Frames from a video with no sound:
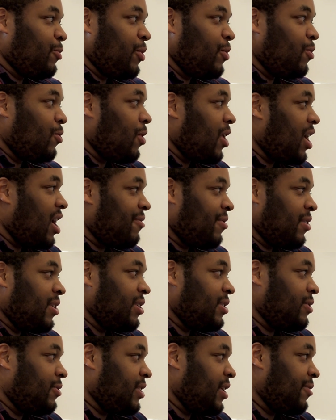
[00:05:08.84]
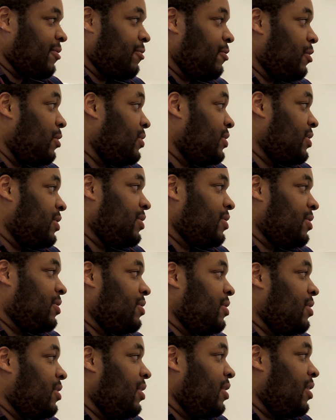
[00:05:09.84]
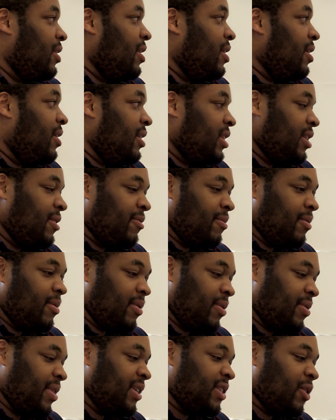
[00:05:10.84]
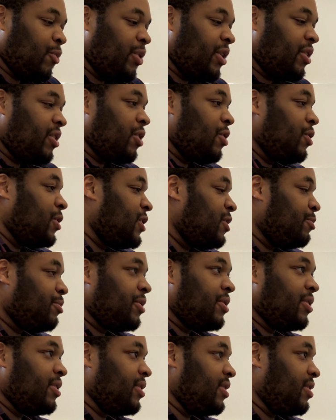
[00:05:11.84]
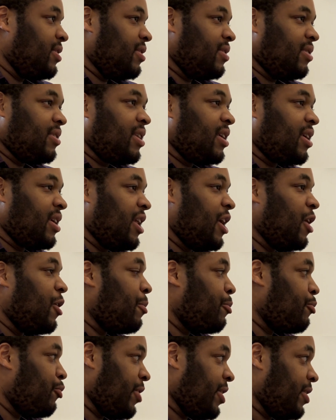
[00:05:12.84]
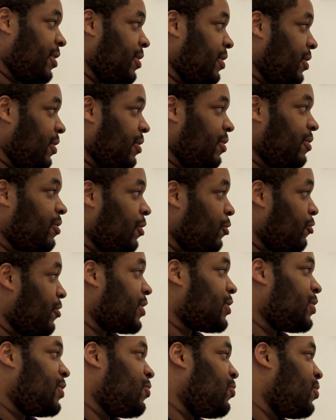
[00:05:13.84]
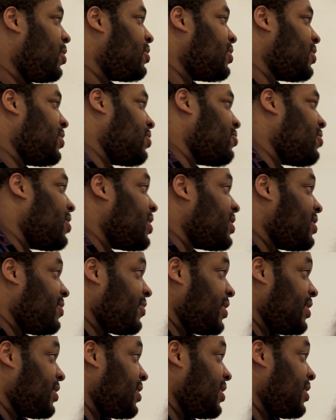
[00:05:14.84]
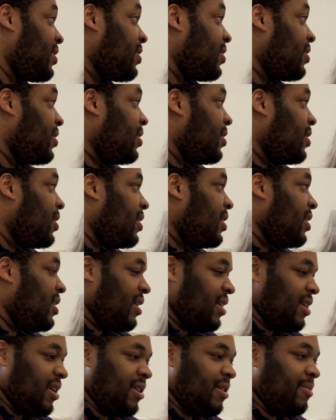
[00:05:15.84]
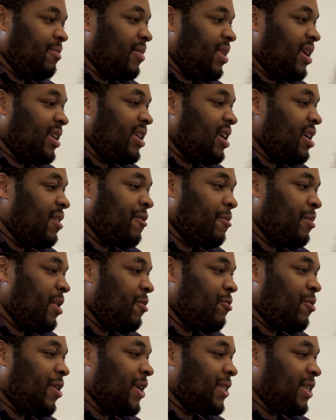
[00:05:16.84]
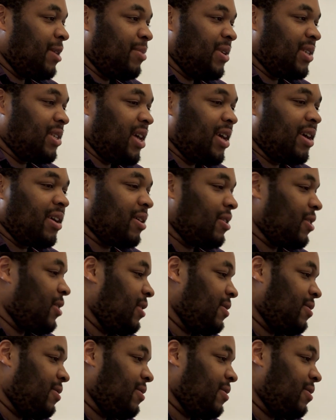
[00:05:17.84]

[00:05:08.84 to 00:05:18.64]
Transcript: and we all have our different roles to do, different things that we can contribute that can help bring the rest of the world to Christ eventually. And yeah, for me, Rise Up is like,